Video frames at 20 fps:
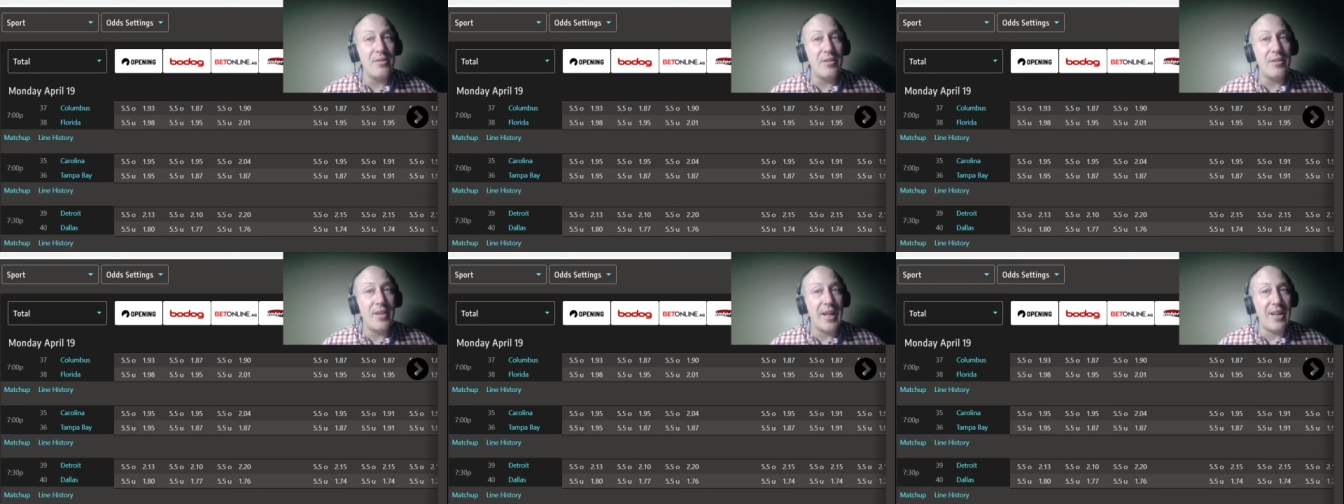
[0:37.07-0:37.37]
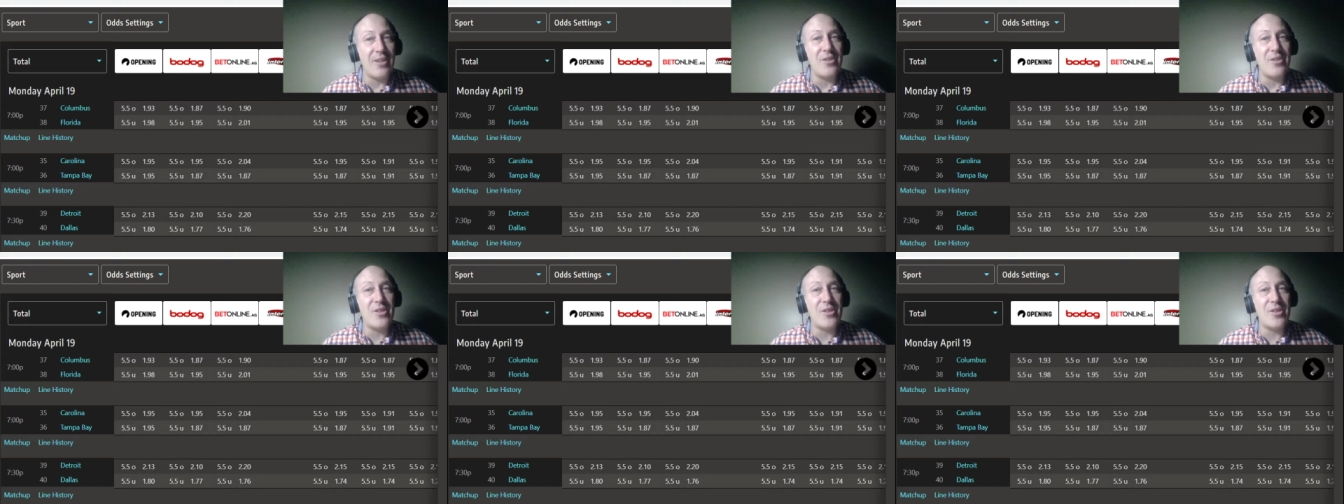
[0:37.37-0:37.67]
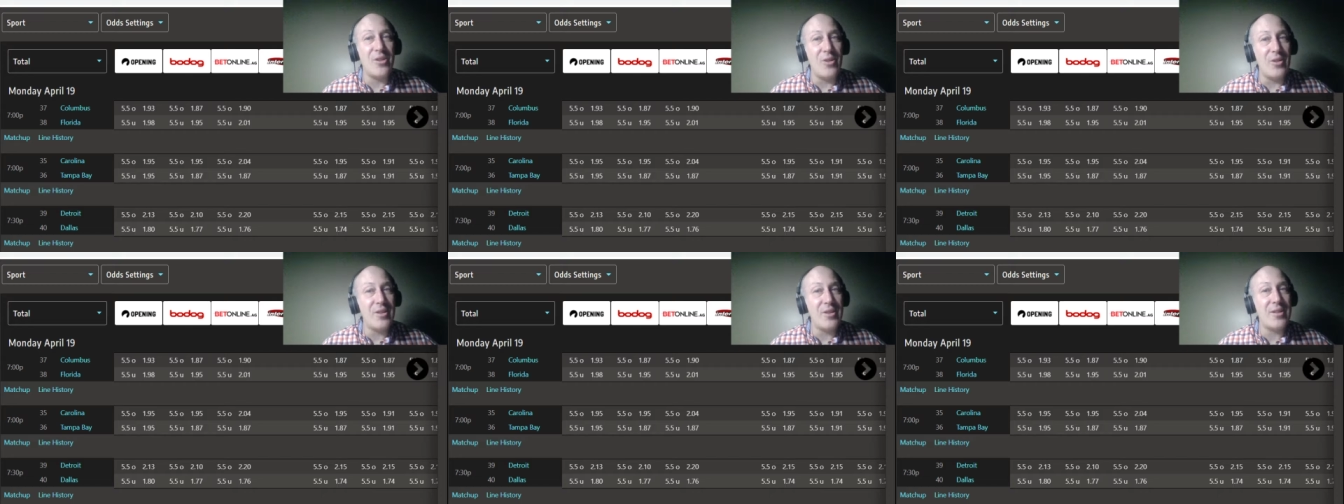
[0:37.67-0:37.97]
And as
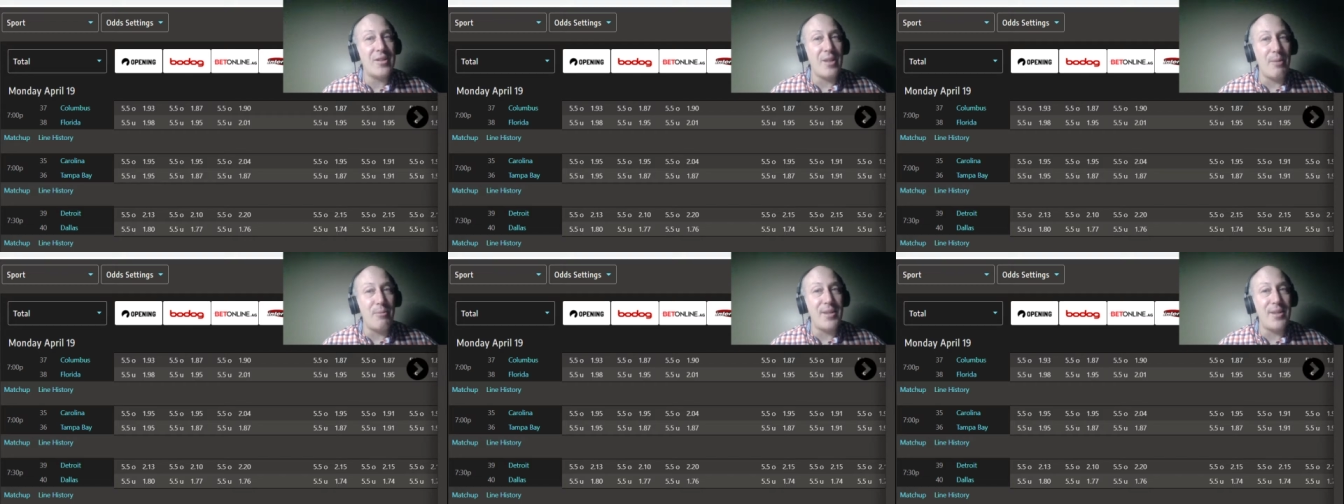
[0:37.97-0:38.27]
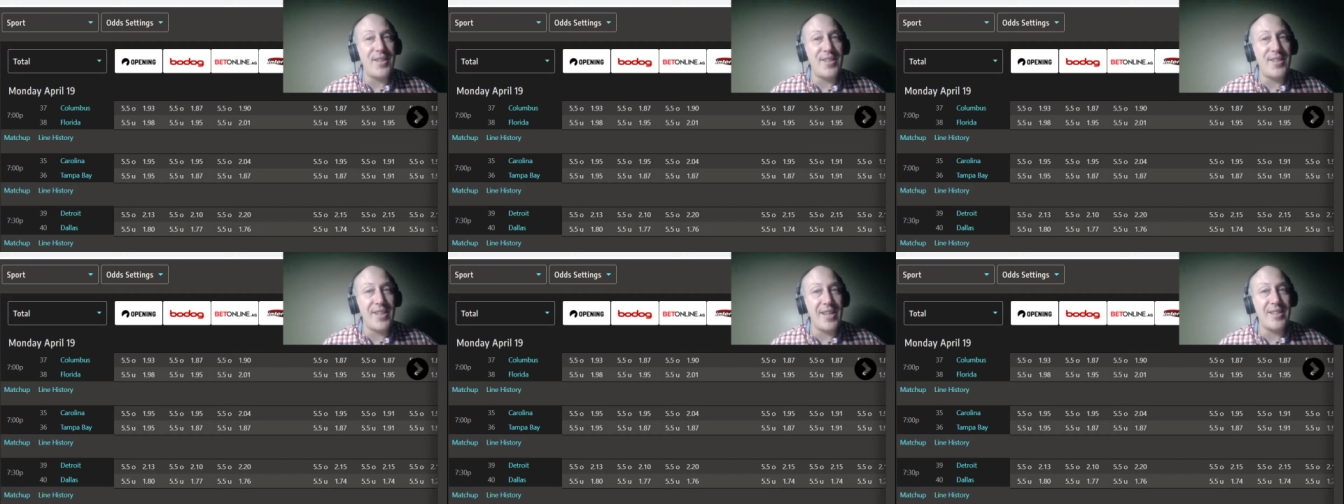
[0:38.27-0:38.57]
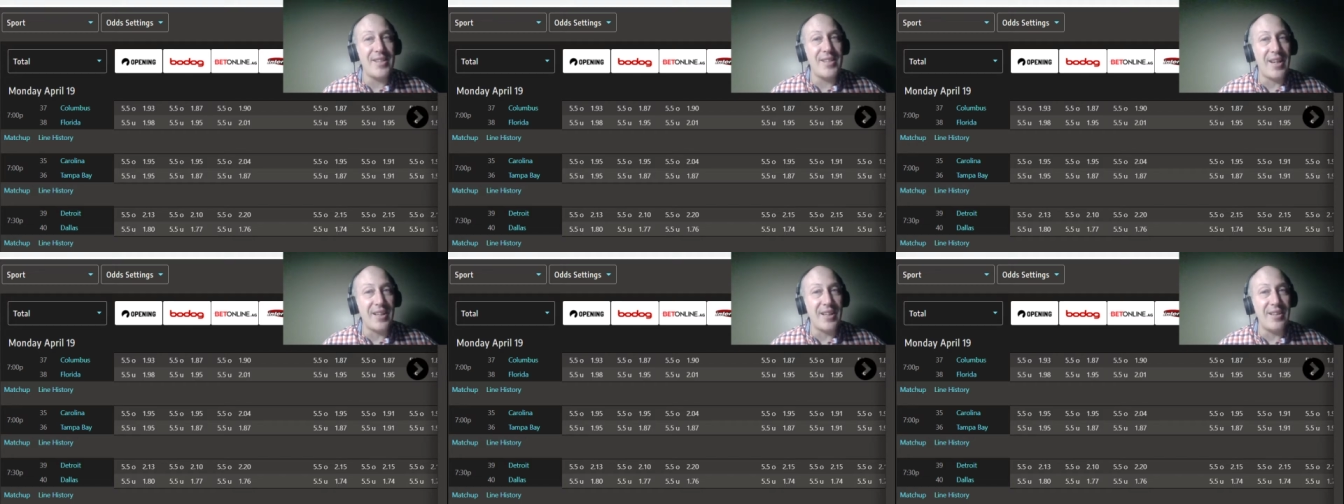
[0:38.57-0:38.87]
soon as somebody says
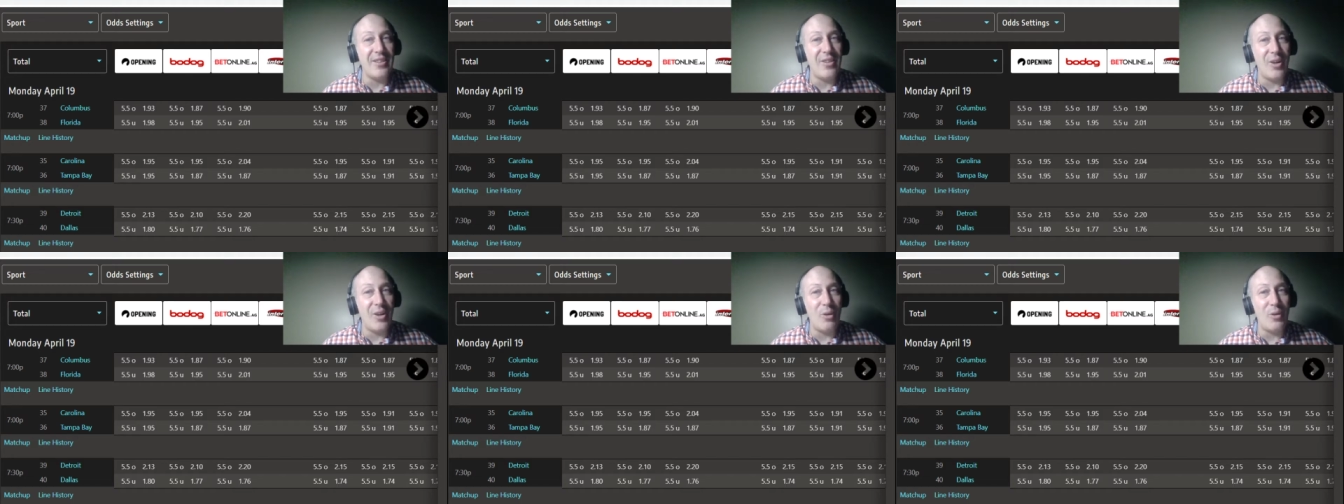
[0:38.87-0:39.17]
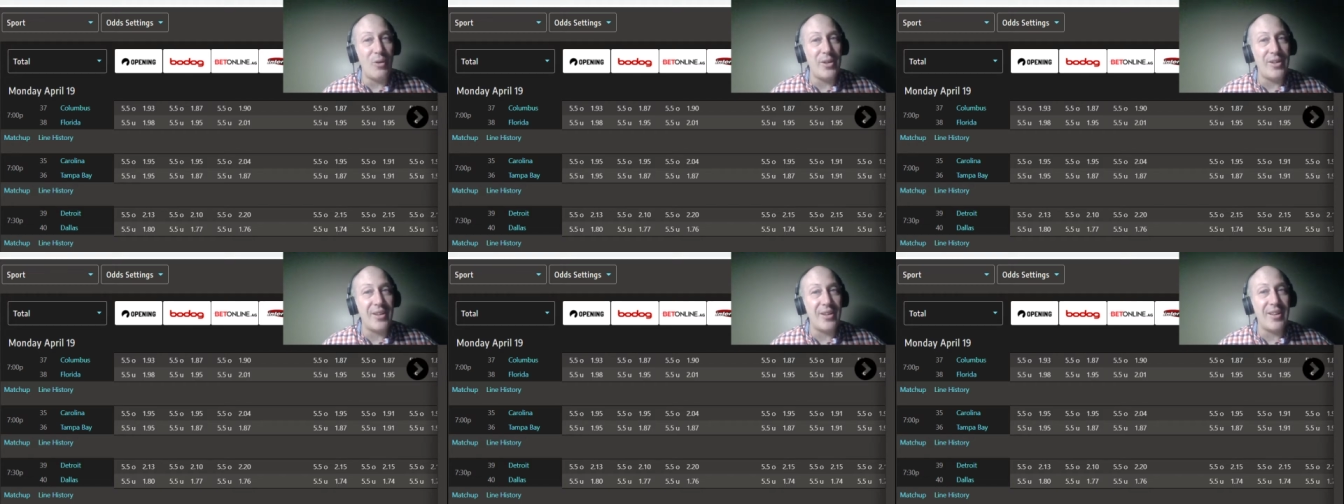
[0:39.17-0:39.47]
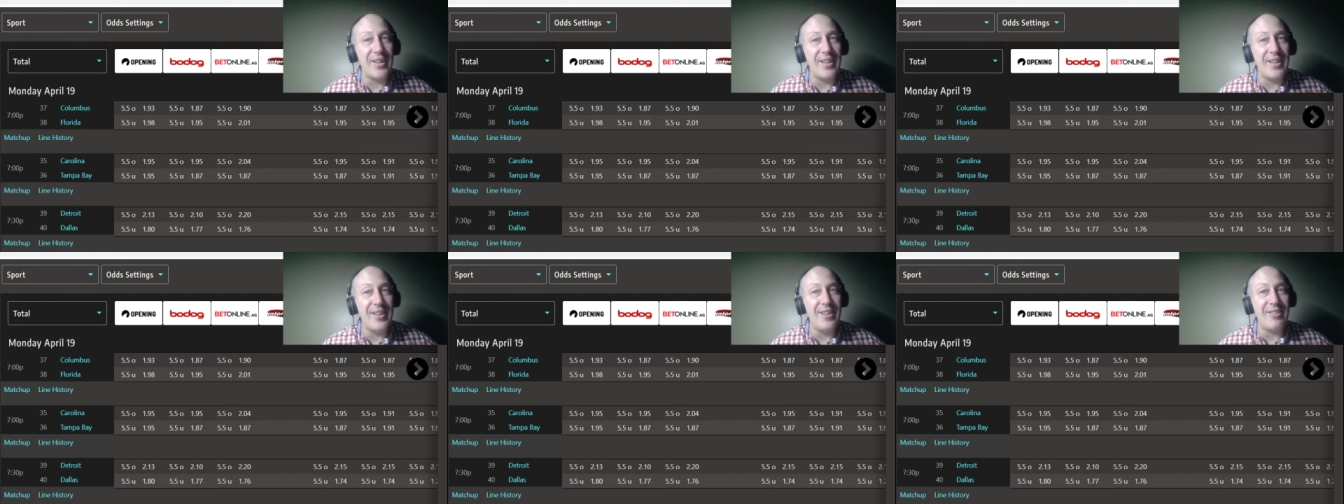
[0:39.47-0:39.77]
that, you know what they're
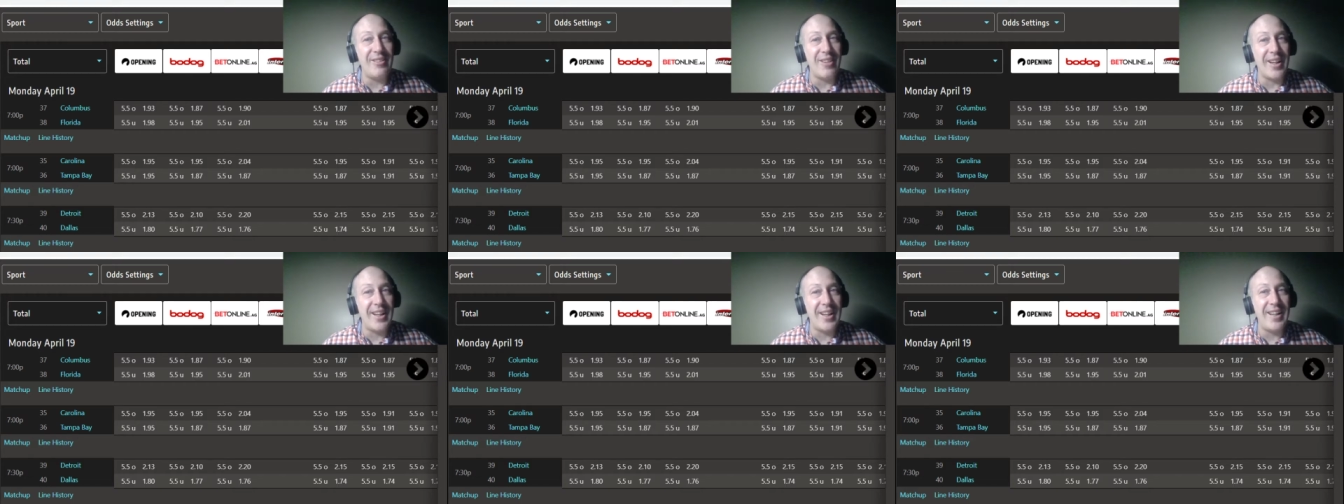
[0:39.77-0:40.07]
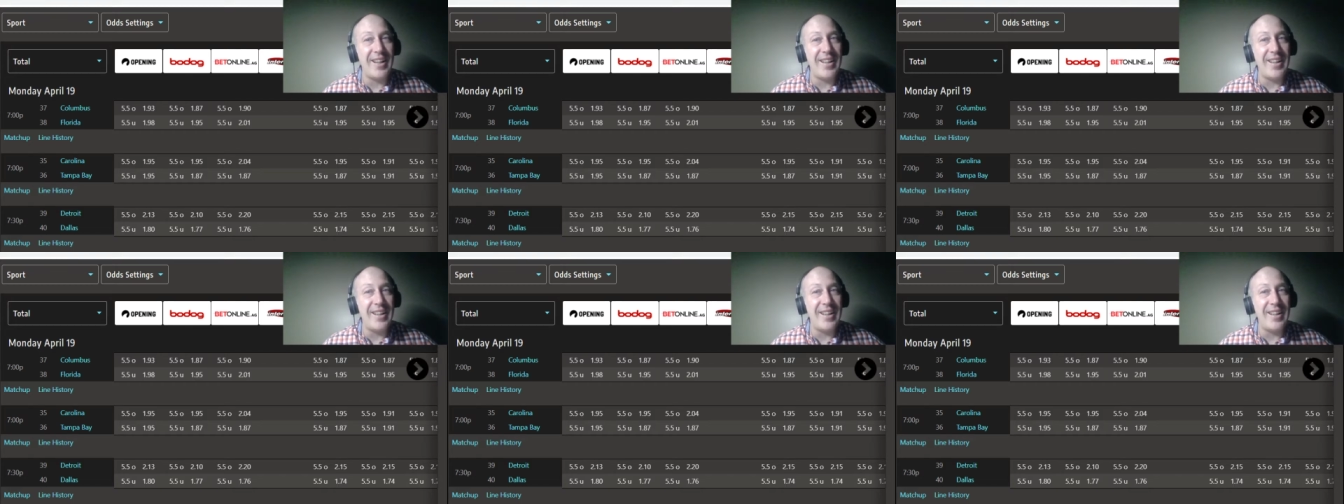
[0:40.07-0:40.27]
going to do, right?